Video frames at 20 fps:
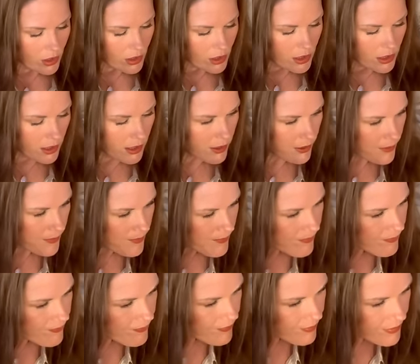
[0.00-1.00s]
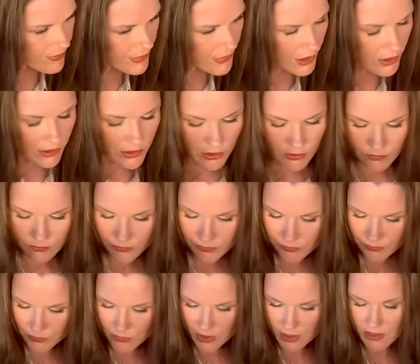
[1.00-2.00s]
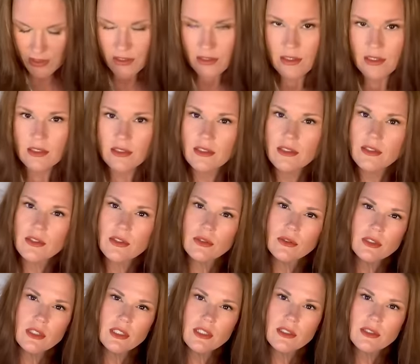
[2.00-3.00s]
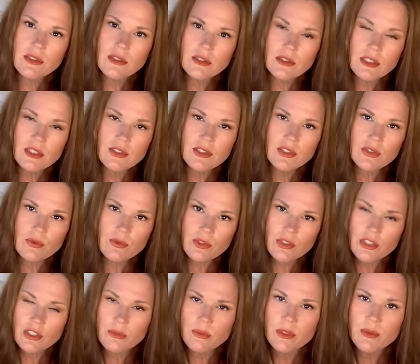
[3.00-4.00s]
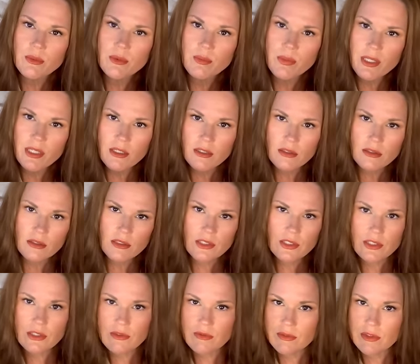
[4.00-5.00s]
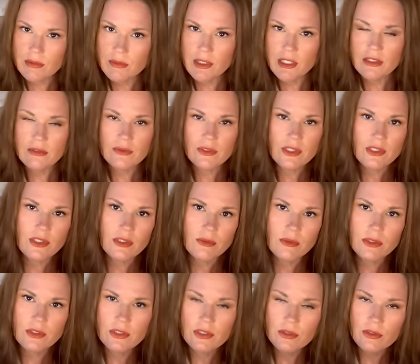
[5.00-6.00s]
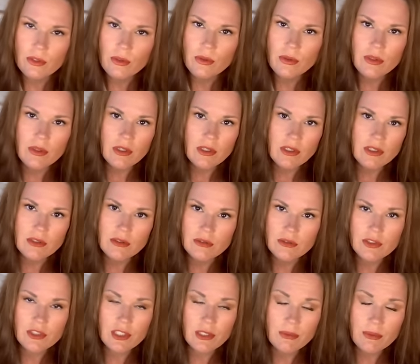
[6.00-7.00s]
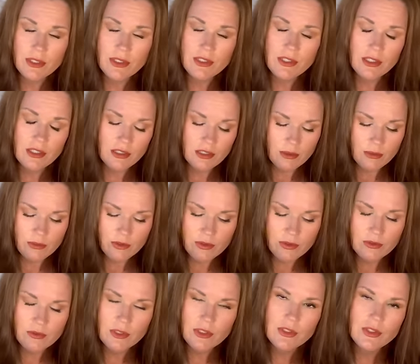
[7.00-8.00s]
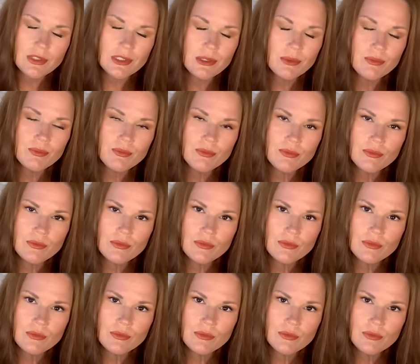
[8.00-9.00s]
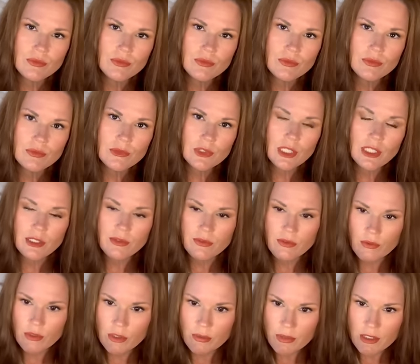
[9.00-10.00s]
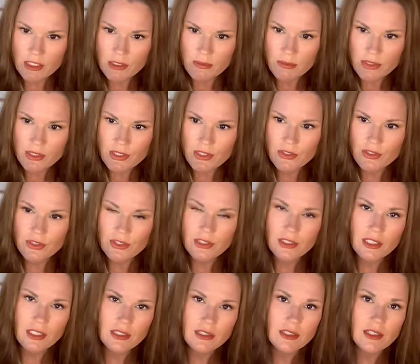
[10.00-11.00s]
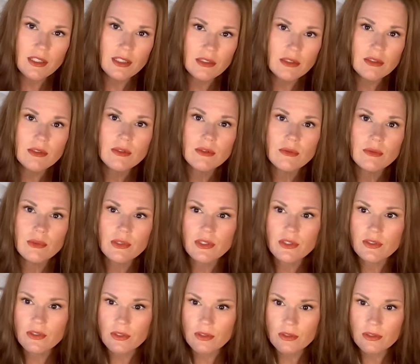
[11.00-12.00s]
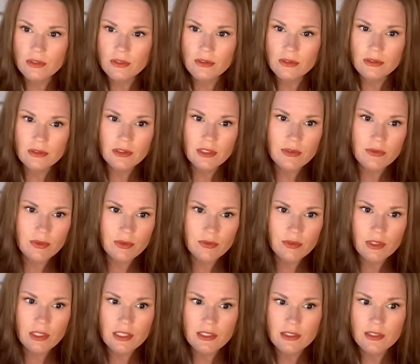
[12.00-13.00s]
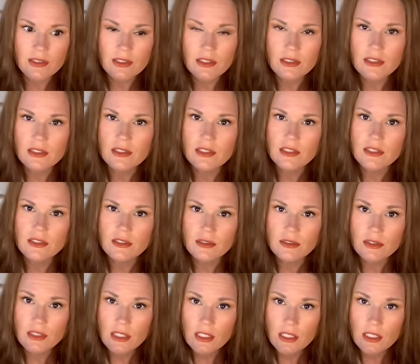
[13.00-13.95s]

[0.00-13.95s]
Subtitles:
There you go. It's not an insult, guys. I just want you to be prepared, because if you're manifesting, whether you know it or not, something's going to come through eventually. And if you want to be in a position to take that with a certain level of grace and dignity and,